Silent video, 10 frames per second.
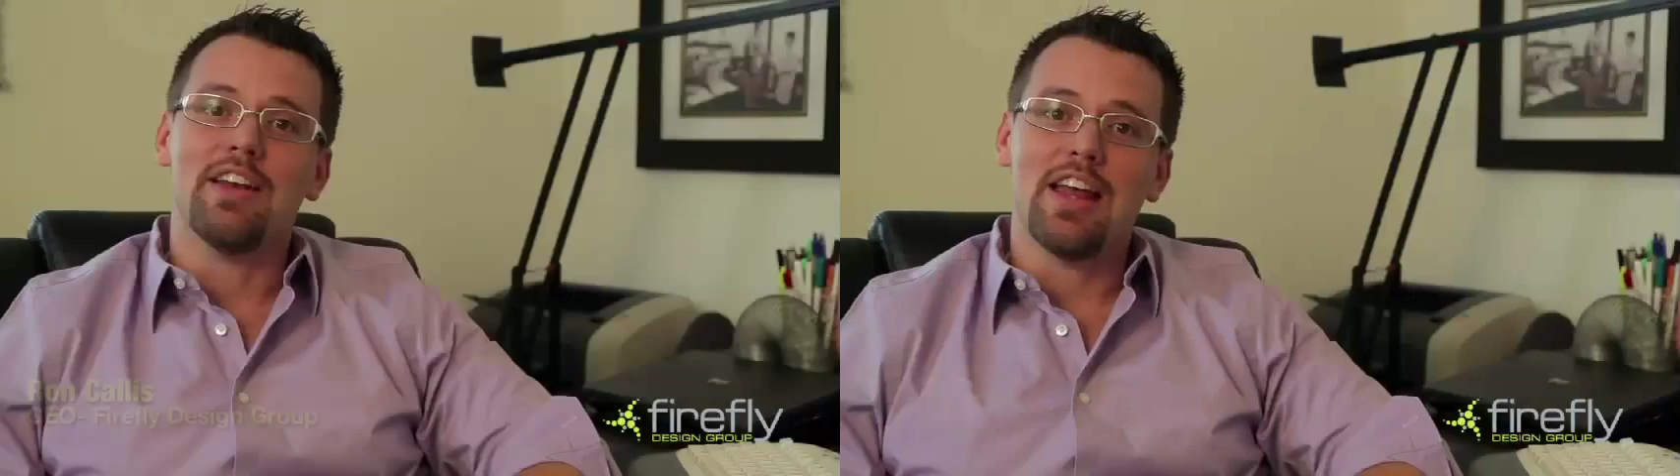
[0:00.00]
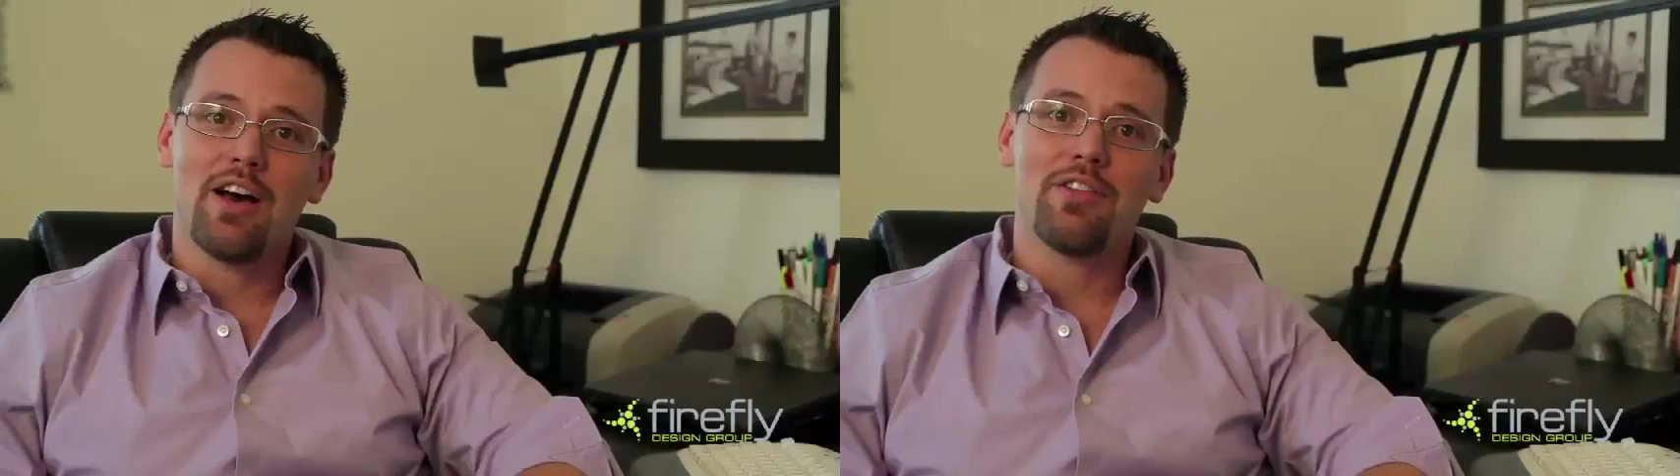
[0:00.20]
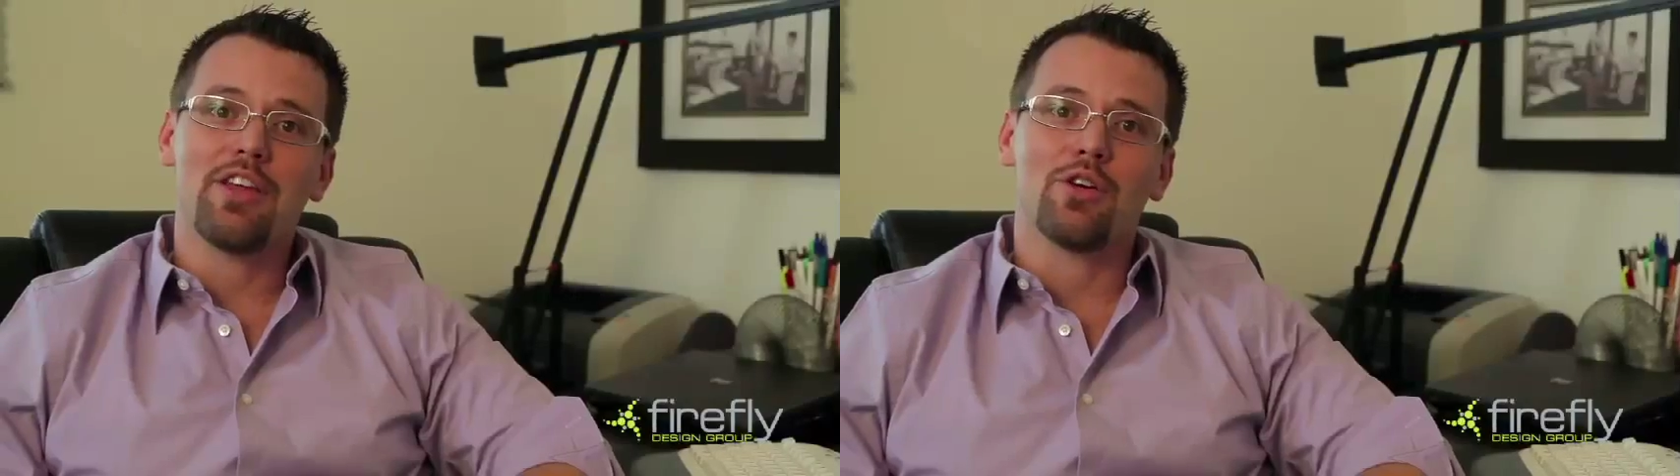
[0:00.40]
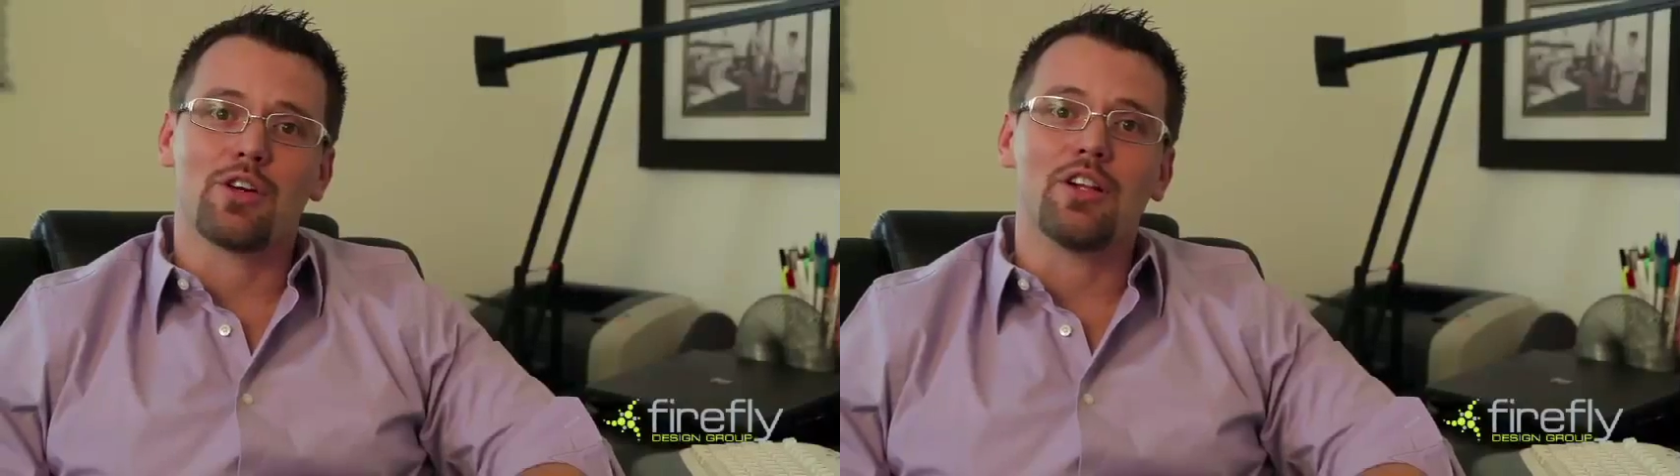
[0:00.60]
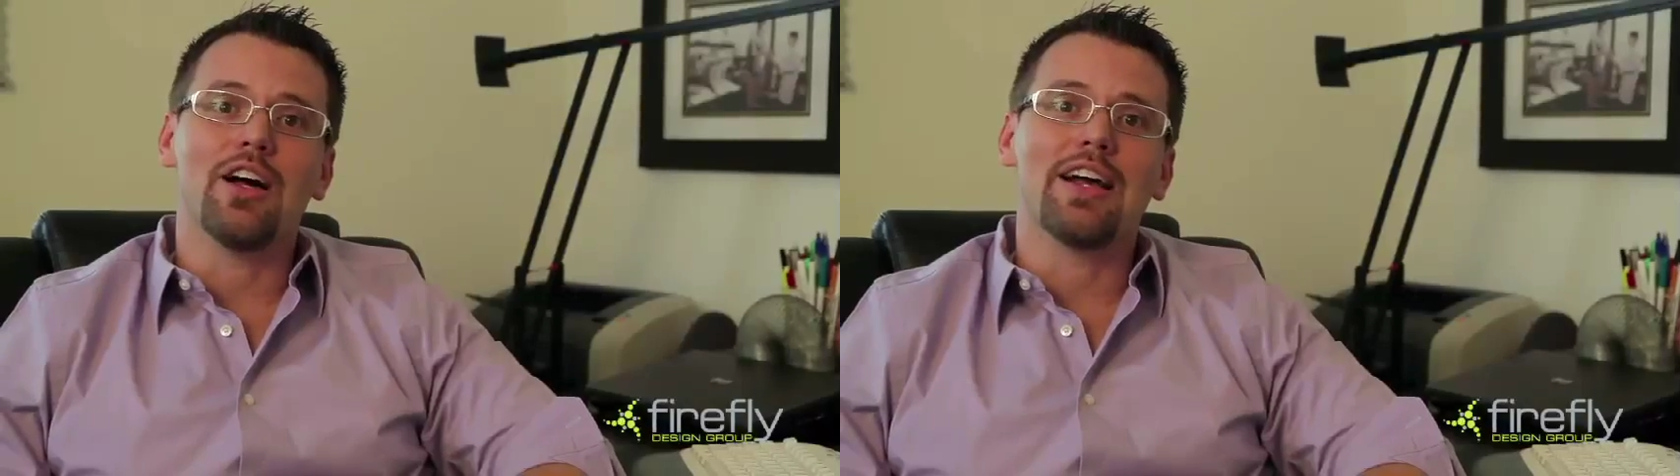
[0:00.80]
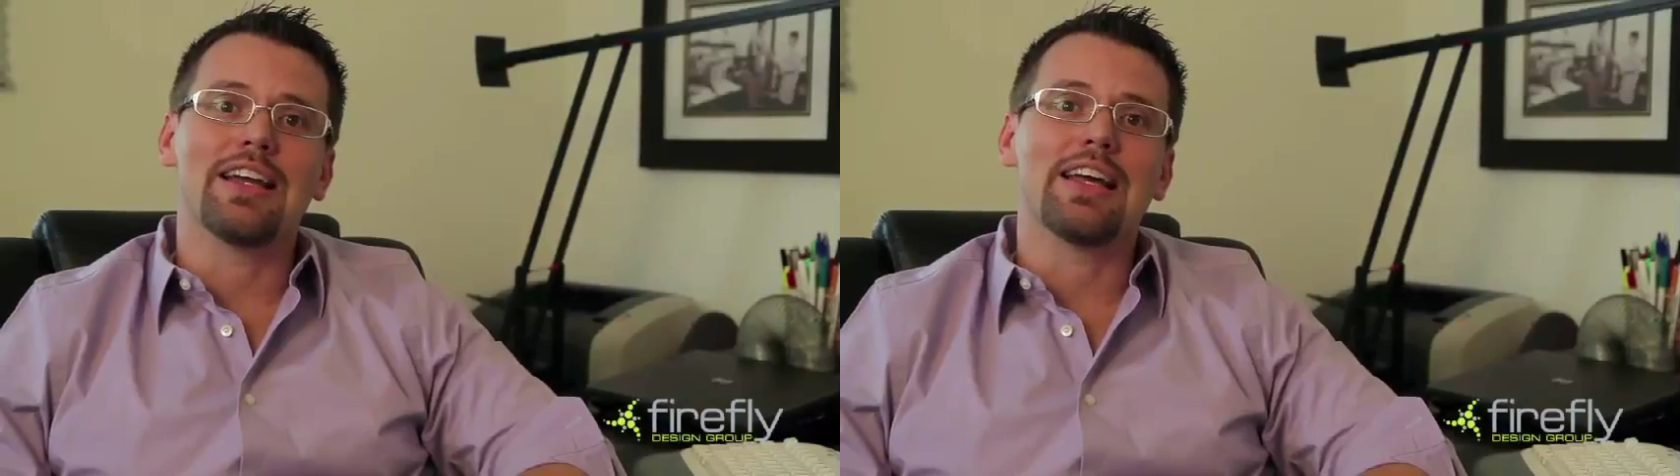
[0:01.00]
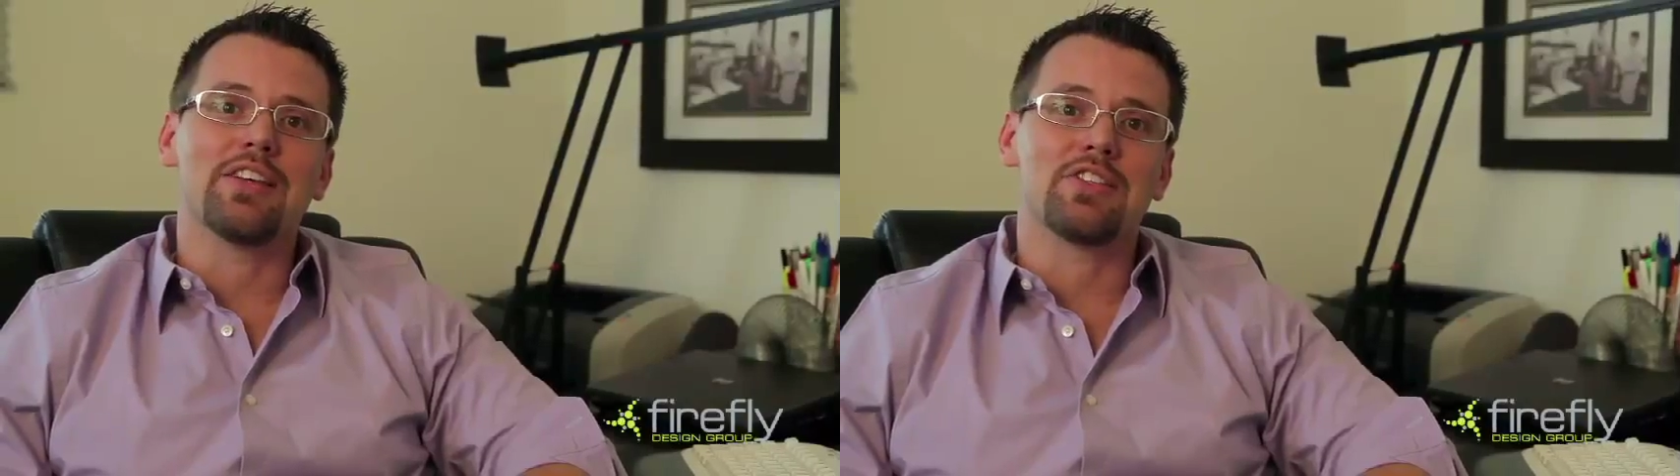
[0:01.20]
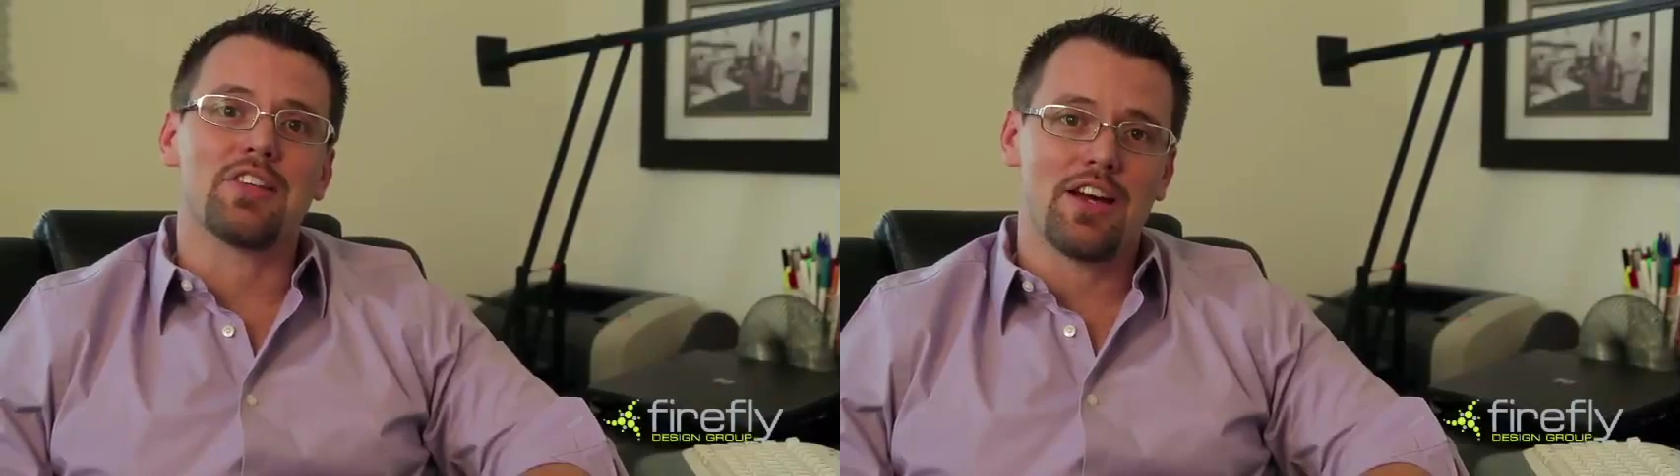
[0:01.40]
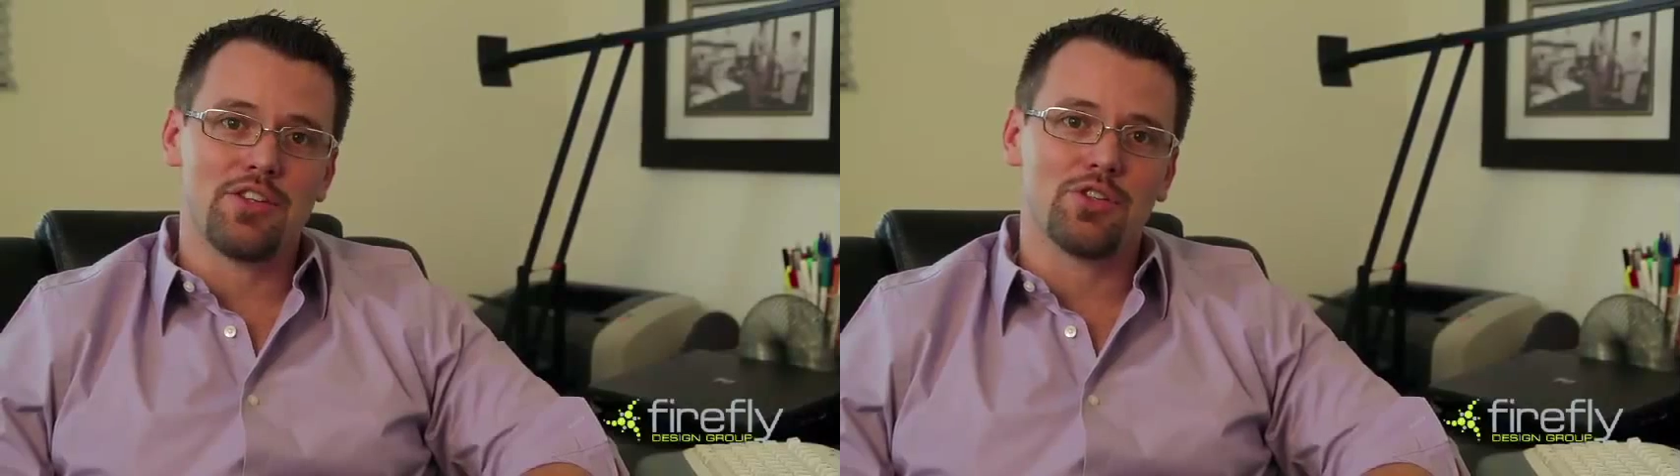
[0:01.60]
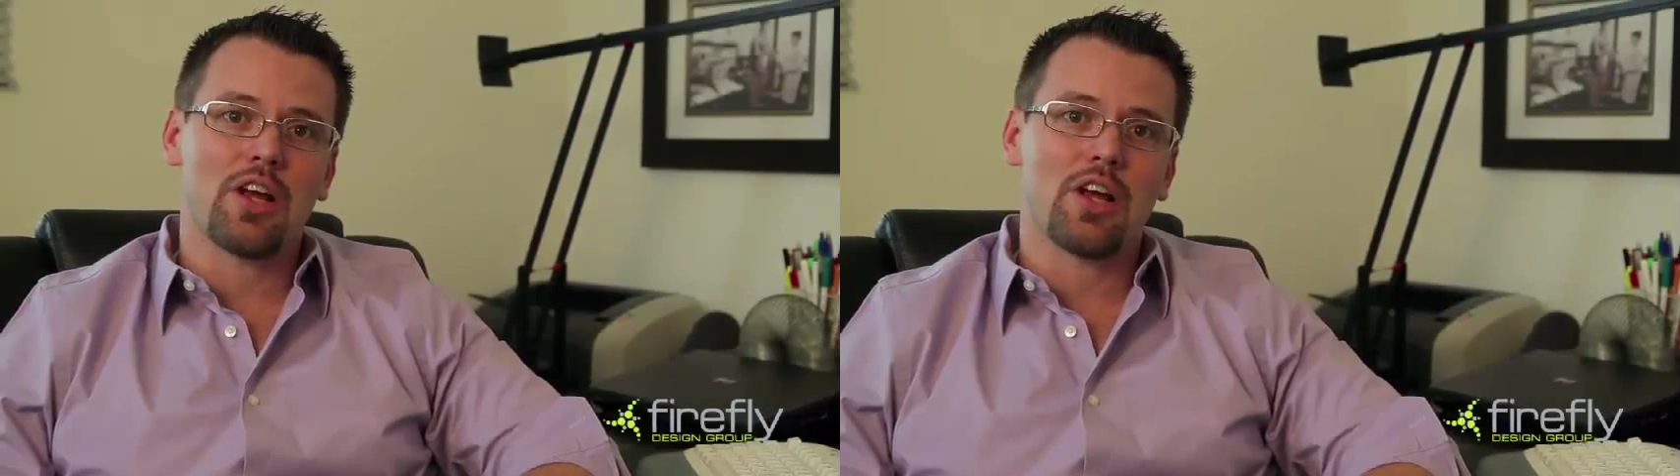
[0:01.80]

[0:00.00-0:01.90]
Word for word: Now that your client has signed your